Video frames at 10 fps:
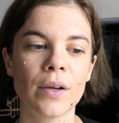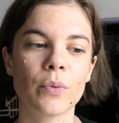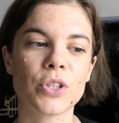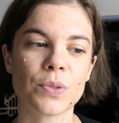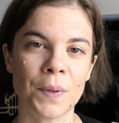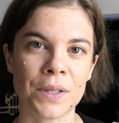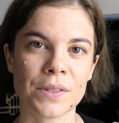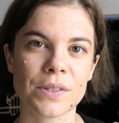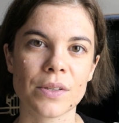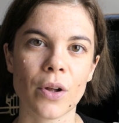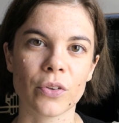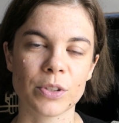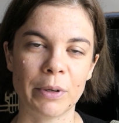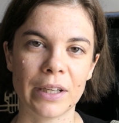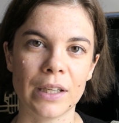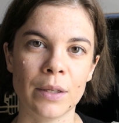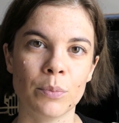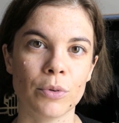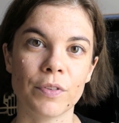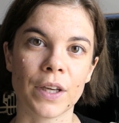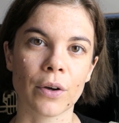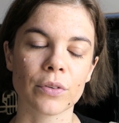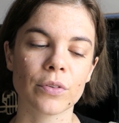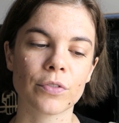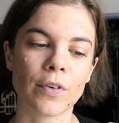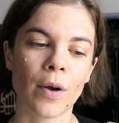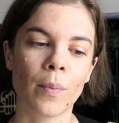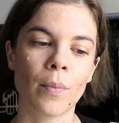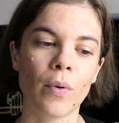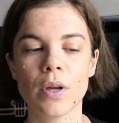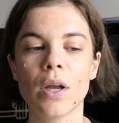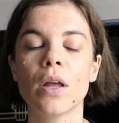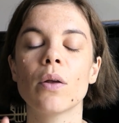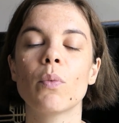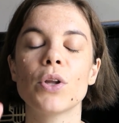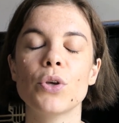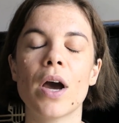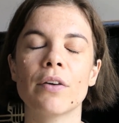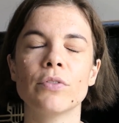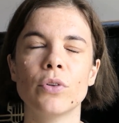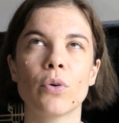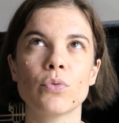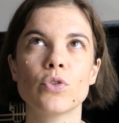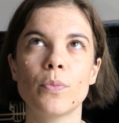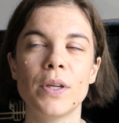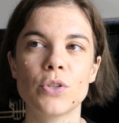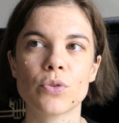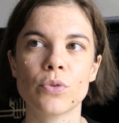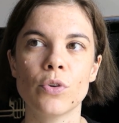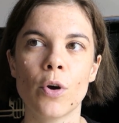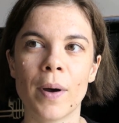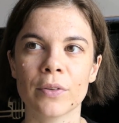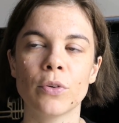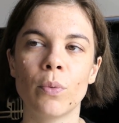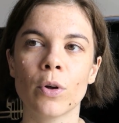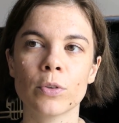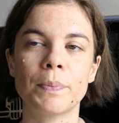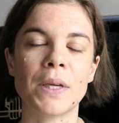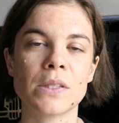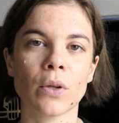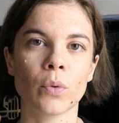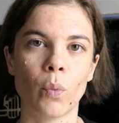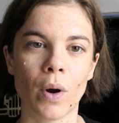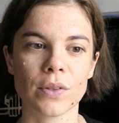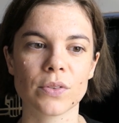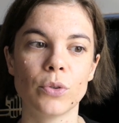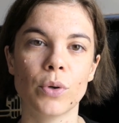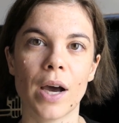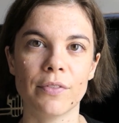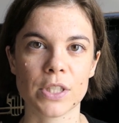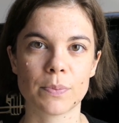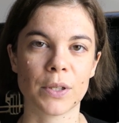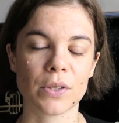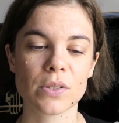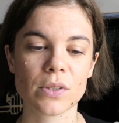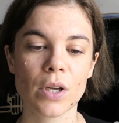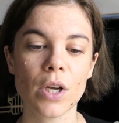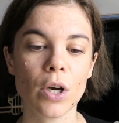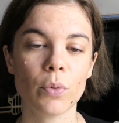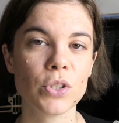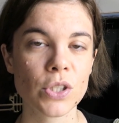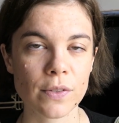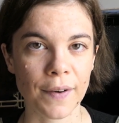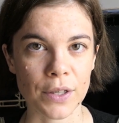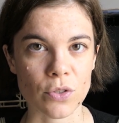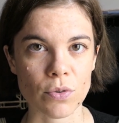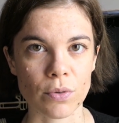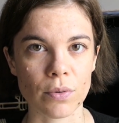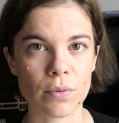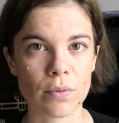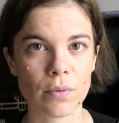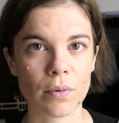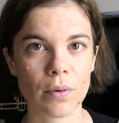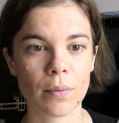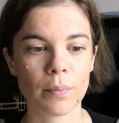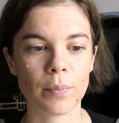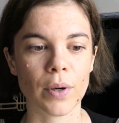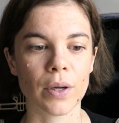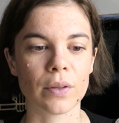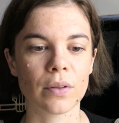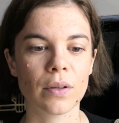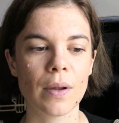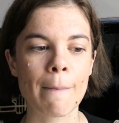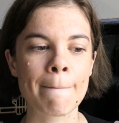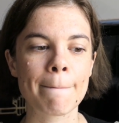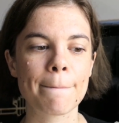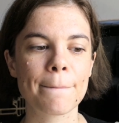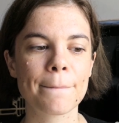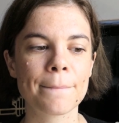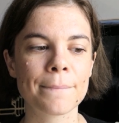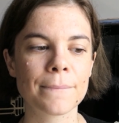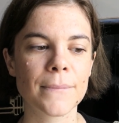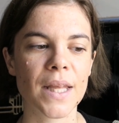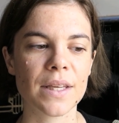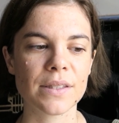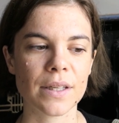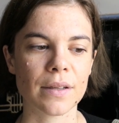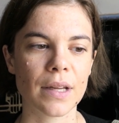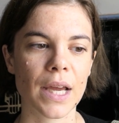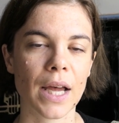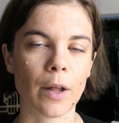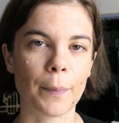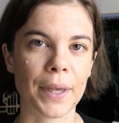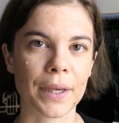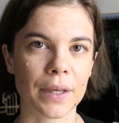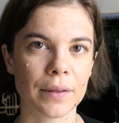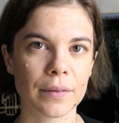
which means ultimately moving on from what you have known to be true about the world based on what you have experienced, which is very true. But is it helping?